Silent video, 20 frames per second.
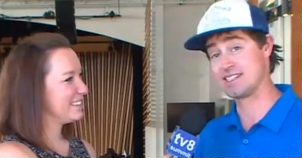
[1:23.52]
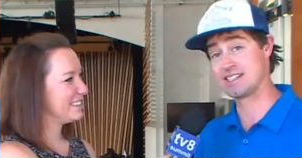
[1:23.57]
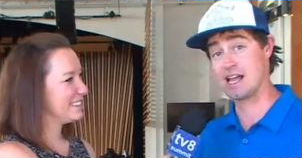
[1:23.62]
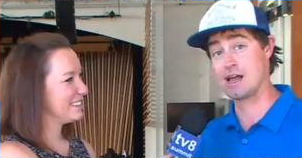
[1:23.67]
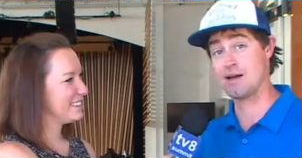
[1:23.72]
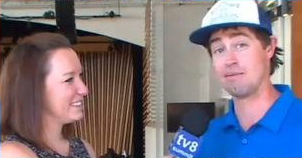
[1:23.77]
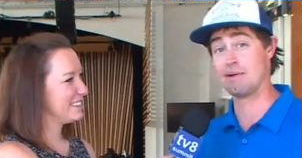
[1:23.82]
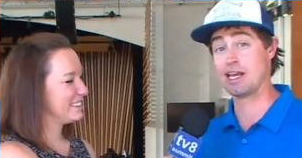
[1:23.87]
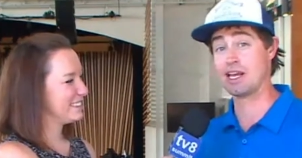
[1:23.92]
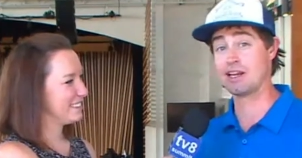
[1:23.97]

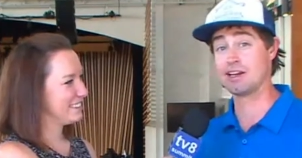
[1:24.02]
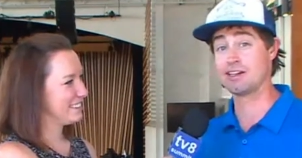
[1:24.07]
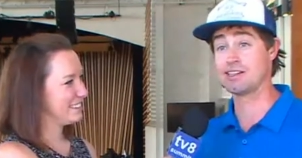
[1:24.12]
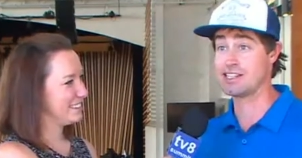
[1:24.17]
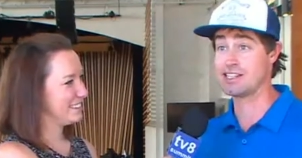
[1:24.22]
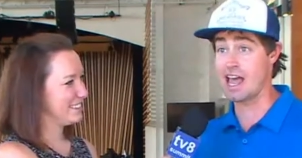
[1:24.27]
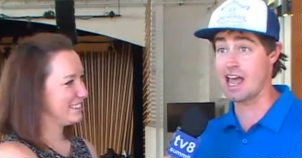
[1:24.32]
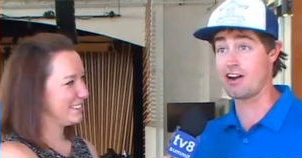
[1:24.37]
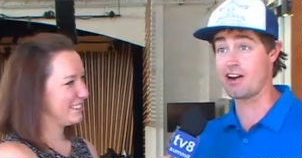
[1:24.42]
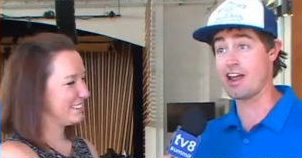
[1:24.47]
Speaker 1: this
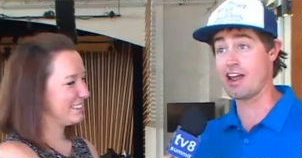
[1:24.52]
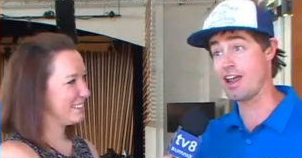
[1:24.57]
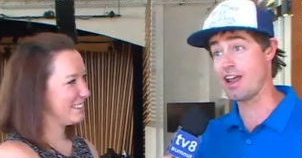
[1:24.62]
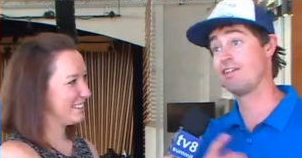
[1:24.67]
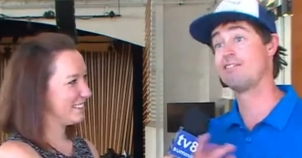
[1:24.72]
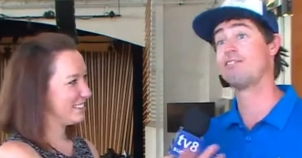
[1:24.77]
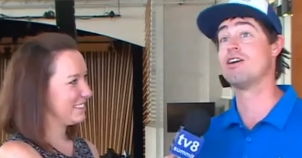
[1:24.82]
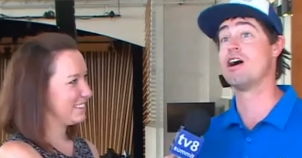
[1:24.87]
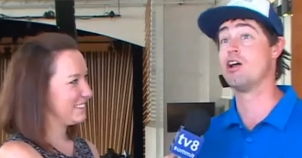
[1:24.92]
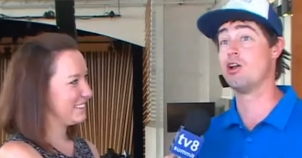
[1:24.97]
coming
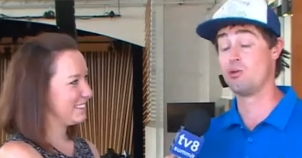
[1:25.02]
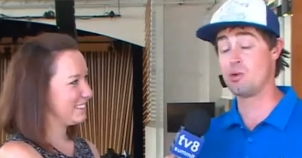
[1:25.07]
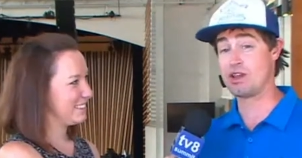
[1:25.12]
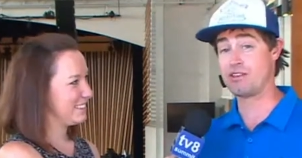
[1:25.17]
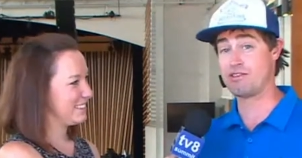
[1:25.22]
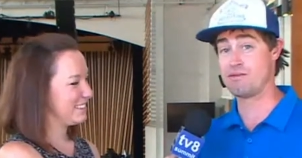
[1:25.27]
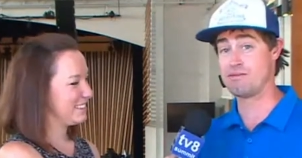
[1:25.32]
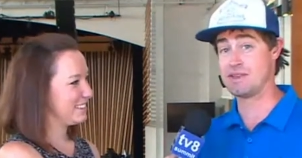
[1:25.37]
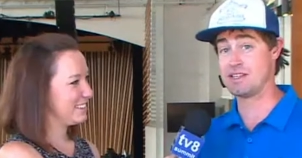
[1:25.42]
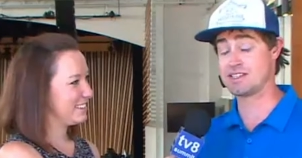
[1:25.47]
Saturday. Well, a
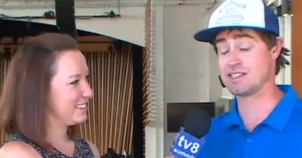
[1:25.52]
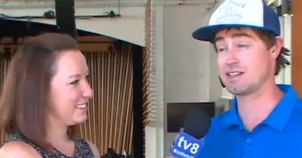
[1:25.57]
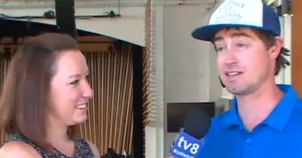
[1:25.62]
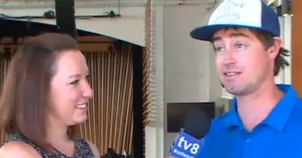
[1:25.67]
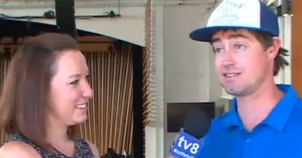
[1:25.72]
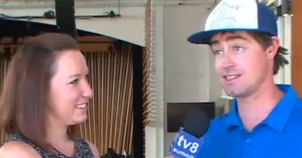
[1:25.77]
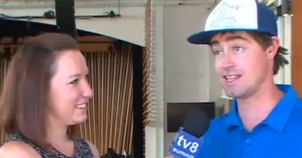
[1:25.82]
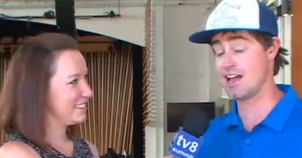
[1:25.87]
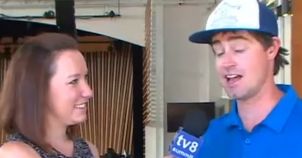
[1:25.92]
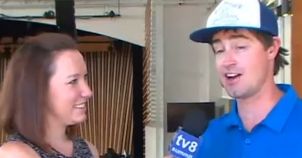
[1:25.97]
week from this
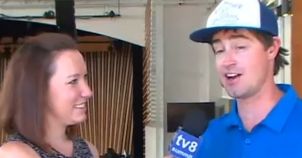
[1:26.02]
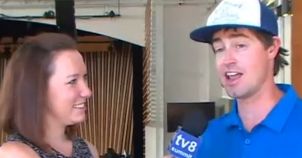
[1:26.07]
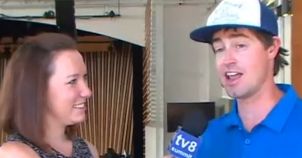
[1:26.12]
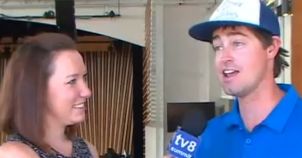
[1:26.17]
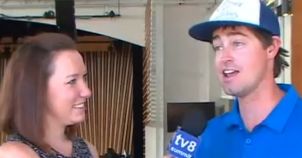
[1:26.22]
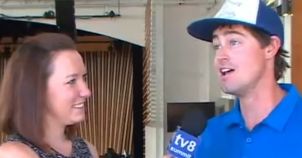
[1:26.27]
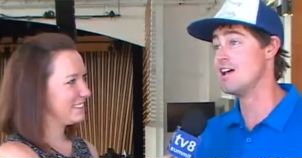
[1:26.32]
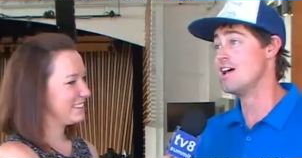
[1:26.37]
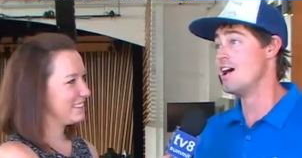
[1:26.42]
Saturday.